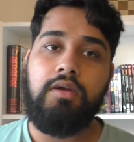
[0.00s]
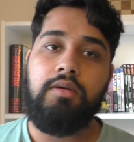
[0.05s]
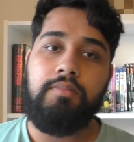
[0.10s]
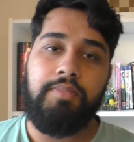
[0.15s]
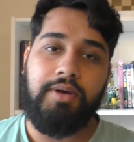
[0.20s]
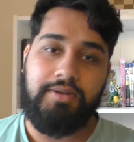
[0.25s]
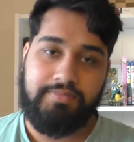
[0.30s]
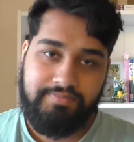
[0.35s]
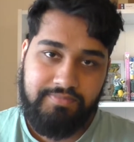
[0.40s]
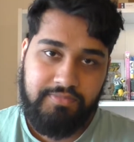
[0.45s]

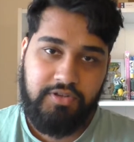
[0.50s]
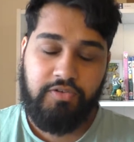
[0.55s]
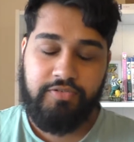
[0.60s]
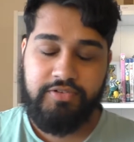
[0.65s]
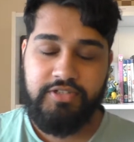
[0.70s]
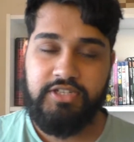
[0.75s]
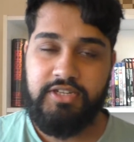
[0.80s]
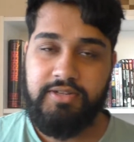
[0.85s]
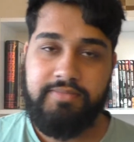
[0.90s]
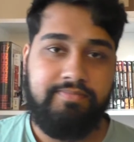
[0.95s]
But
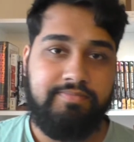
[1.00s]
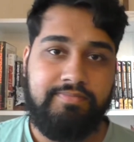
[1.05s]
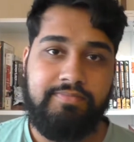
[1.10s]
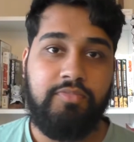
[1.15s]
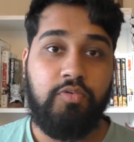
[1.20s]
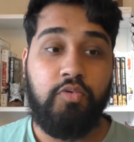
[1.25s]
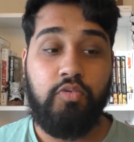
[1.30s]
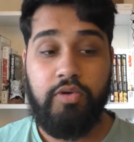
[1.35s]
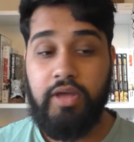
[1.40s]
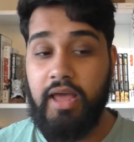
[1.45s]
obviously,
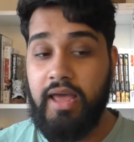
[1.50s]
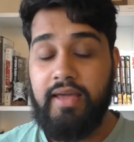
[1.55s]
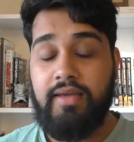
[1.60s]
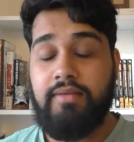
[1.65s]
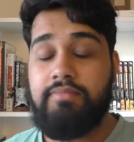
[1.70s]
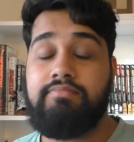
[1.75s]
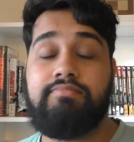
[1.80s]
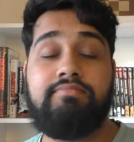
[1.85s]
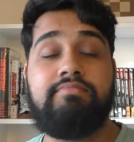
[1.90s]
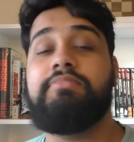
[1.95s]

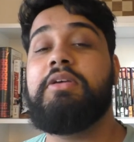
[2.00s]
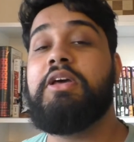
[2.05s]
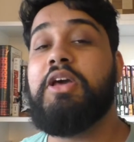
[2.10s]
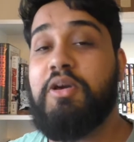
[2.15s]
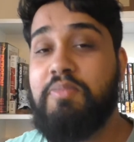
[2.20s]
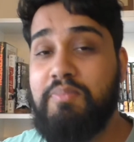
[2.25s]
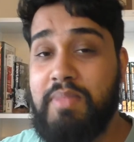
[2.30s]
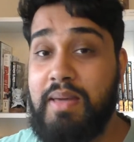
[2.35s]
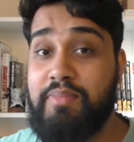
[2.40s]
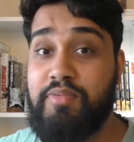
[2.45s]
yay,
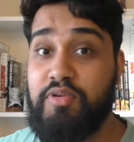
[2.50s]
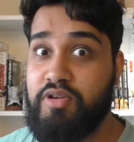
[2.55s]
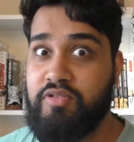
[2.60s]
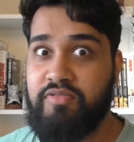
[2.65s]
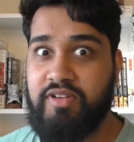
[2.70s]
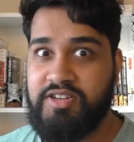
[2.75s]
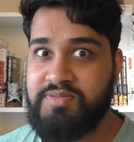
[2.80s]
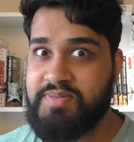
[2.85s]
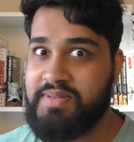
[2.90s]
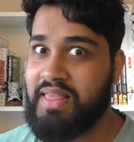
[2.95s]
maybe you can
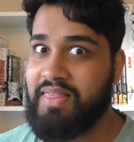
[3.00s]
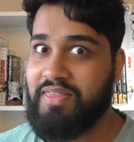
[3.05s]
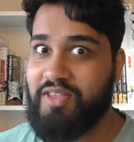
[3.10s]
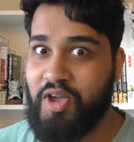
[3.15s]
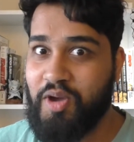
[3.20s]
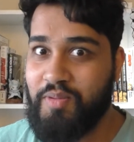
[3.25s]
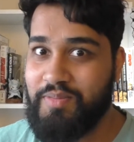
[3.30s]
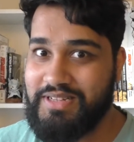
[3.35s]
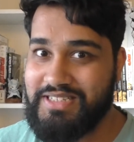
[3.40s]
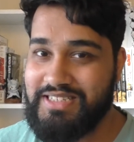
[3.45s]
write about that in the
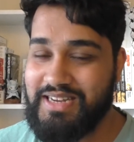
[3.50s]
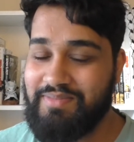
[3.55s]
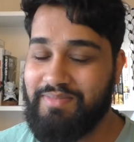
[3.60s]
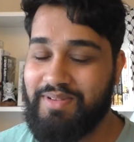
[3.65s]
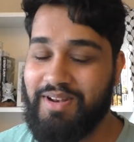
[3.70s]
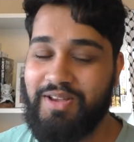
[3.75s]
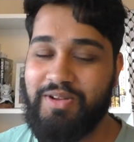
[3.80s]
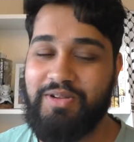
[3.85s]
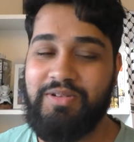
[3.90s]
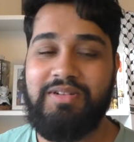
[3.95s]
comments down
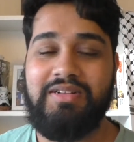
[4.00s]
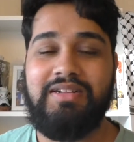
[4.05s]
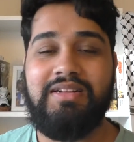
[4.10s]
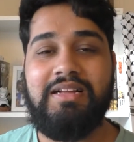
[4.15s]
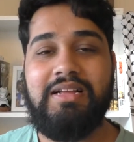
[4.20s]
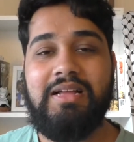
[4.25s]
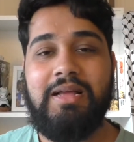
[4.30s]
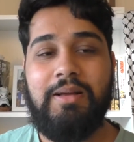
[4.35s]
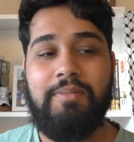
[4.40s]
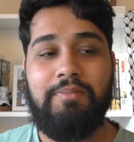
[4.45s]
below.
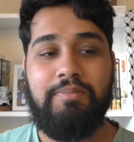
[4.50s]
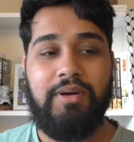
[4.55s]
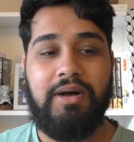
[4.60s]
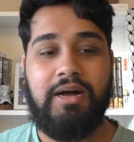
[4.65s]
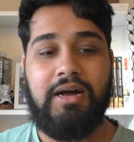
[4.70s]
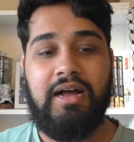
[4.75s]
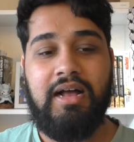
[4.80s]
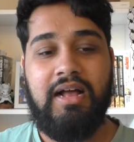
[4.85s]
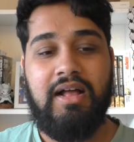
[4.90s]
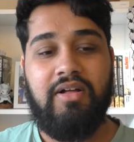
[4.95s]

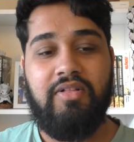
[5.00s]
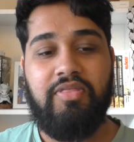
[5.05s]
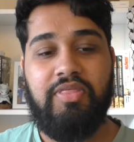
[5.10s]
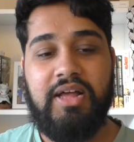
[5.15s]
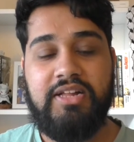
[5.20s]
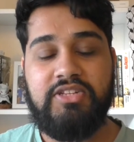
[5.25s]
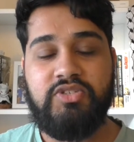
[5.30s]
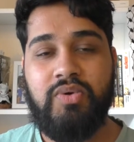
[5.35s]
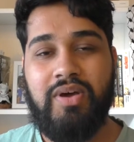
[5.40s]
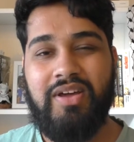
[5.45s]
But
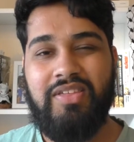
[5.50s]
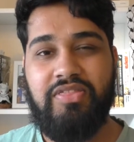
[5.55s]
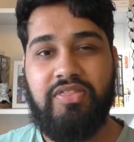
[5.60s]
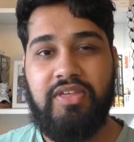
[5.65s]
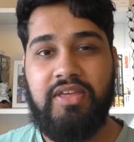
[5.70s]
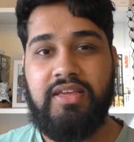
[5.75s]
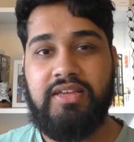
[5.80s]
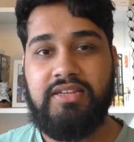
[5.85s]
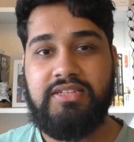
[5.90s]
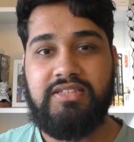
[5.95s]
that's what I
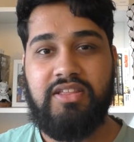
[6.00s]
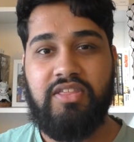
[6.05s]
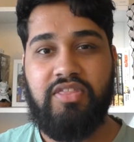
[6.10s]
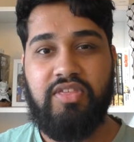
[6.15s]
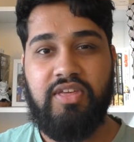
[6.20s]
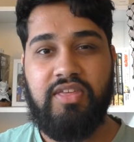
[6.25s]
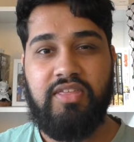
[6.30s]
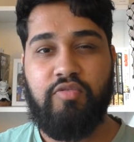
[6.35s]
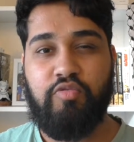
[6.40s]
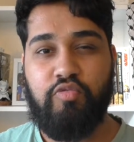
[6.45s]
think is the
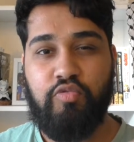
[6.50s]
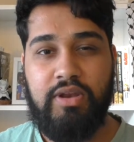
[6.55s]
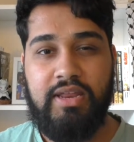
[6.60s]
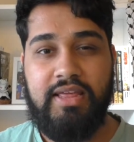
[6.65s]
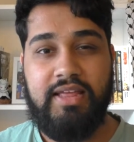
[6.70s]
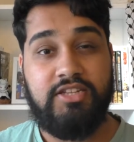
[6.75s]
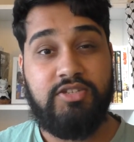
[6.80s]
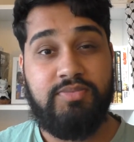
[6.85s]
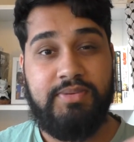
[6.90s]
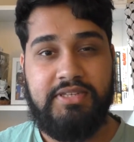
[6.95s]
thing that really
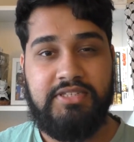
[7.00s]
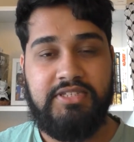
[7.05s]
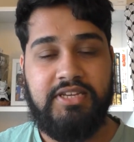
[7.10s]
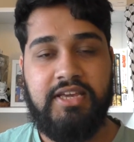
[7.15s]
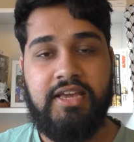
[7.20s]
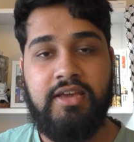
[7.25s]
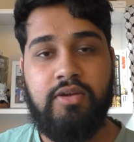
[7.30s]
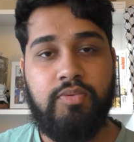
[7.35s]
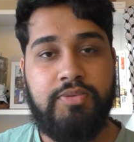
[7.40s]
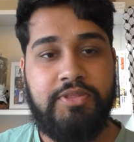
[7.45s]
gets me
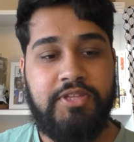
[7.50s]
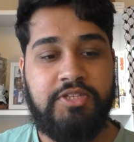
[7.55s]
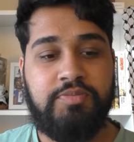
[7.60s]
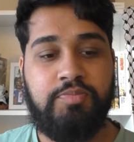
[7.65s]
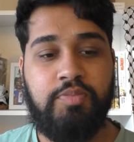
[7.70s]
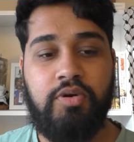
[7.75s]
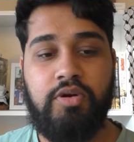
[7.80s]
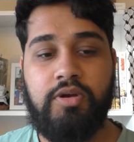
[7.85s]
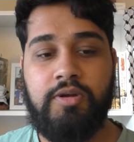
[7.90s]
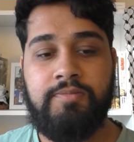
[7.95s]
ticking with this
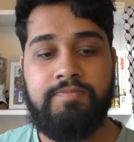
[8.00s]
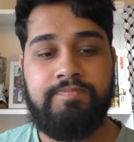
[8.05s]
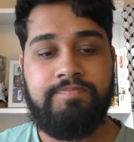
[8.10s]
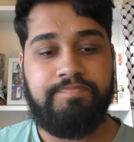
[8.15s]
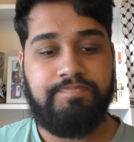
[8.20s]
book.